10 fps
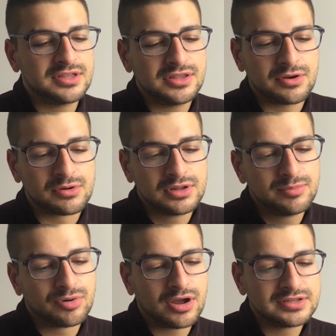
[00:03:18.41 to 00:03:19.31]
in the early
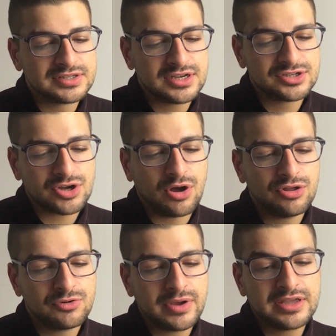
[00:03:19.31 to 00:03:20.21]
Bronze Age all
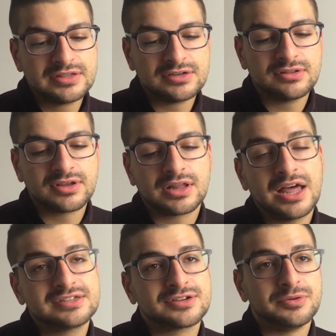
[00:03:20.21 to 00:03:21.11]
the way until the
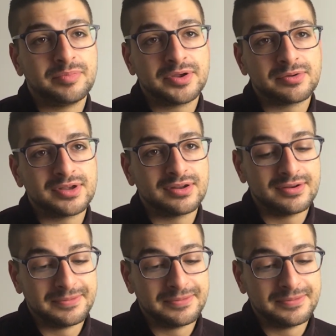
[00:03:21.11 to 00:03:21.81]
Classical period.